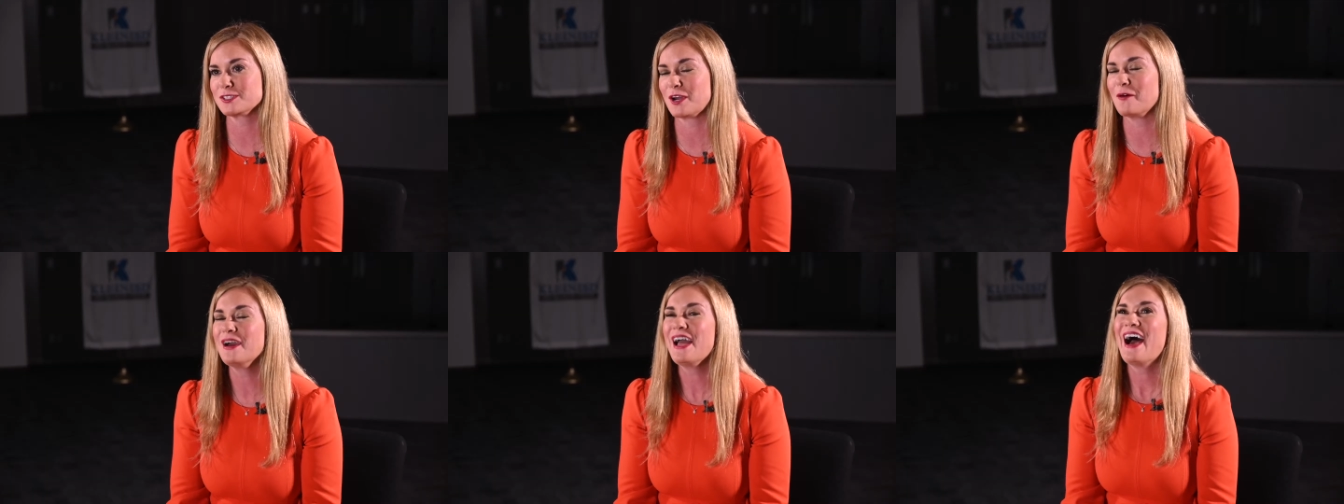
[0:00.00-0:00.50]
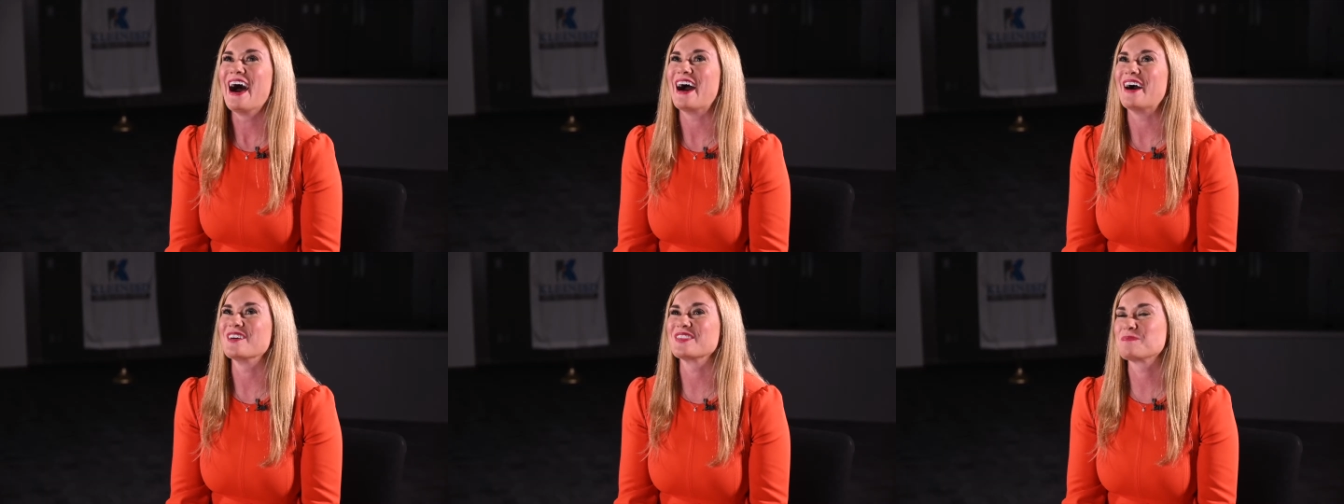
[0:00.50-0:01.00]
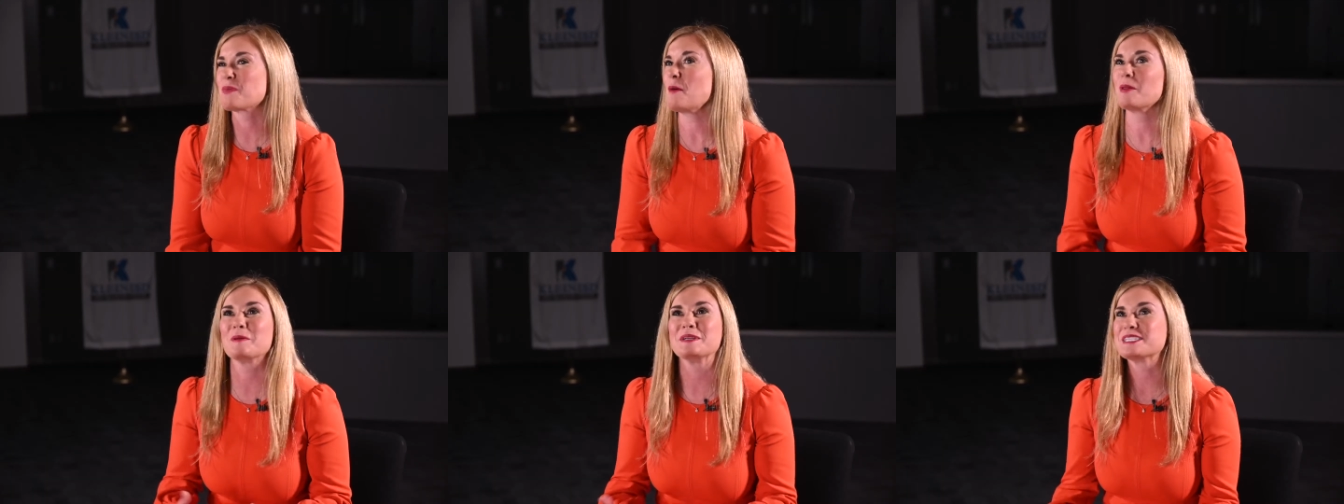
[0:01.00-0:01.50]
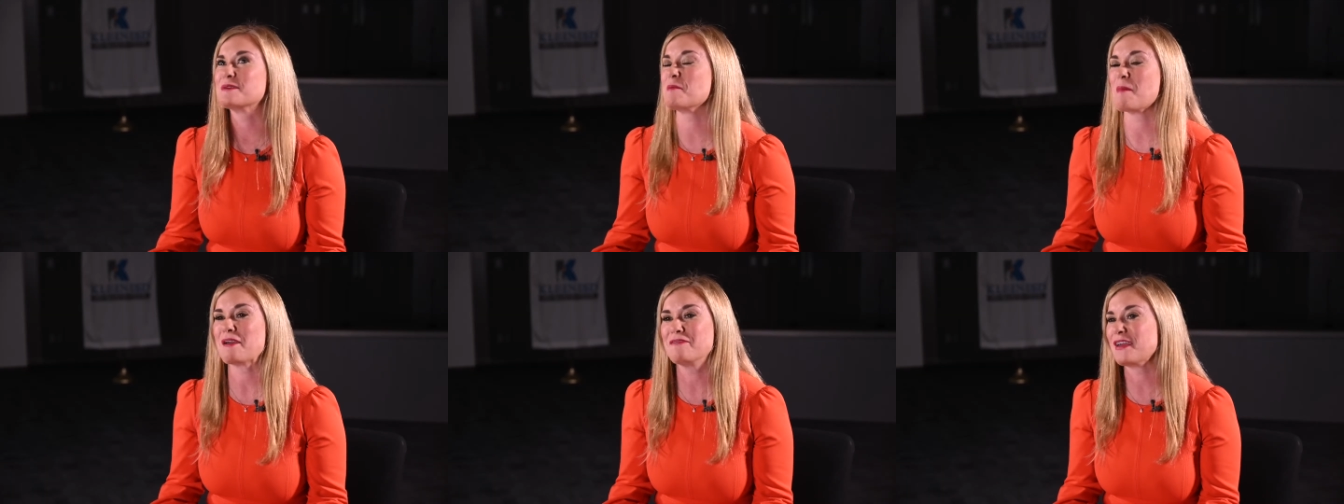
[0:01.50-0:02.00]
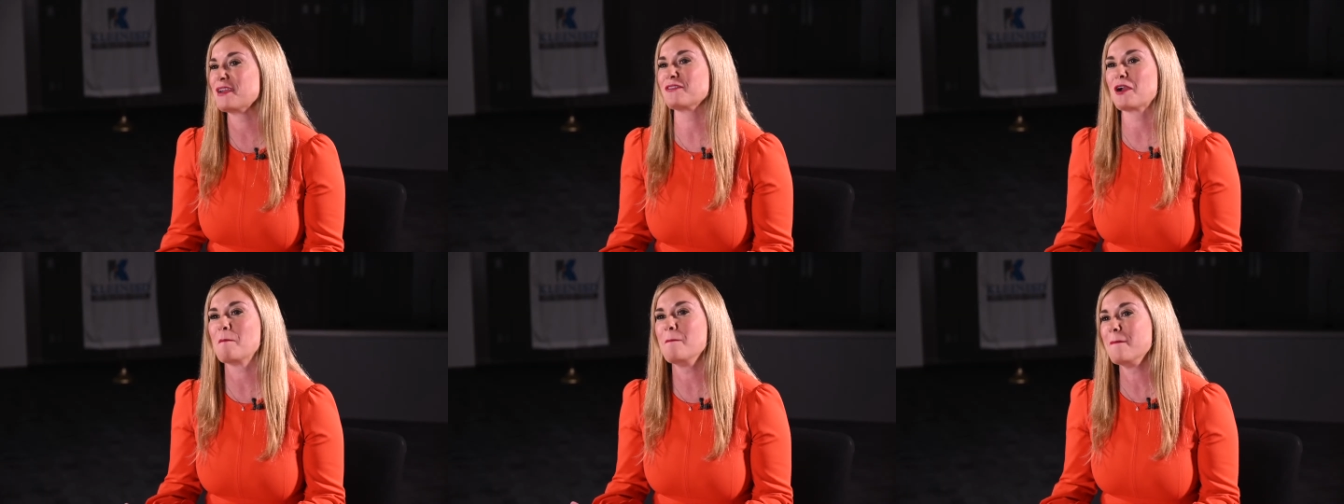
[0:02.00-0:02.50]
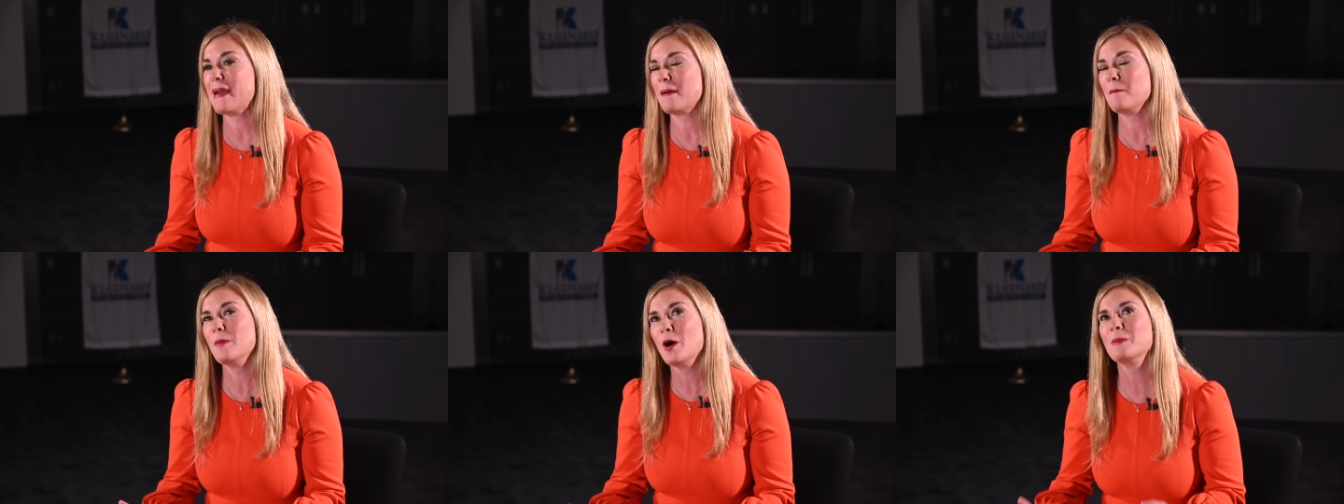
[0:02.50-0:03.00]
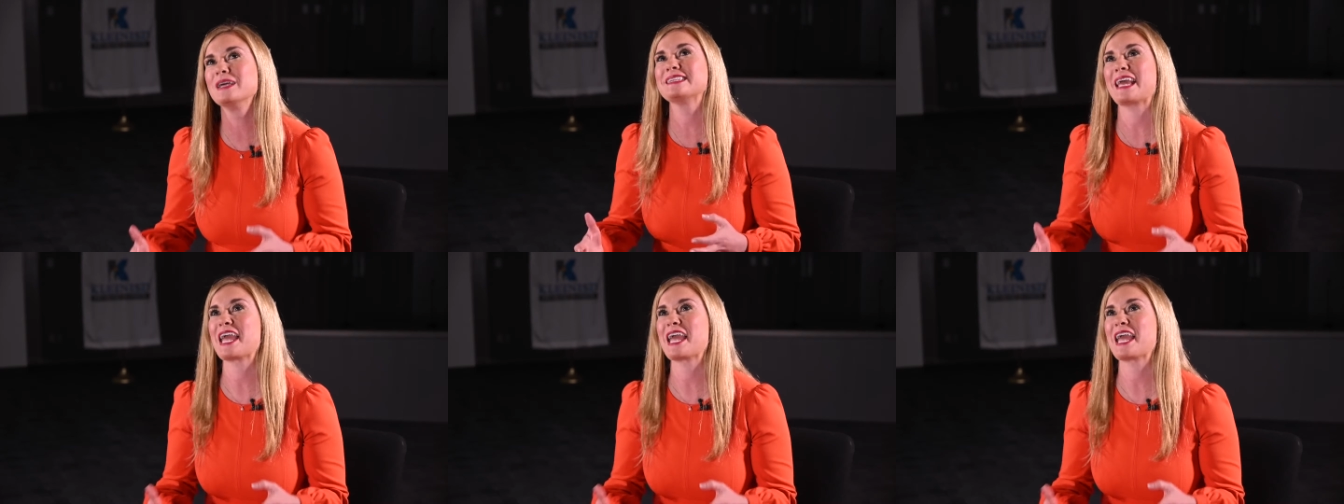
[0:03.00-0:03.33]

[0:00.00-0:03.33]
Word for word: So probably some of my favorite moments